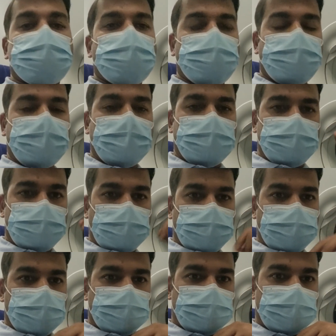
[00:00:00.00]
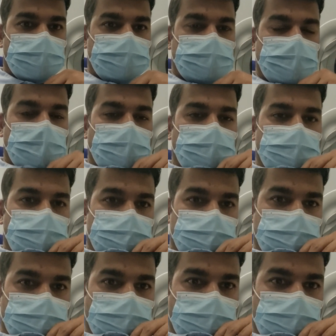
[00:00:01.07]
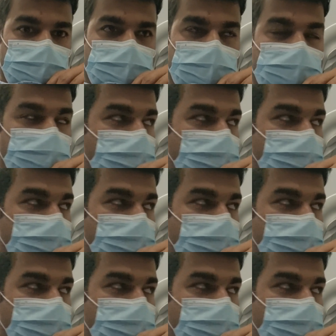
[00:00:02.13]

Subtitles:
So meal service has now resumed.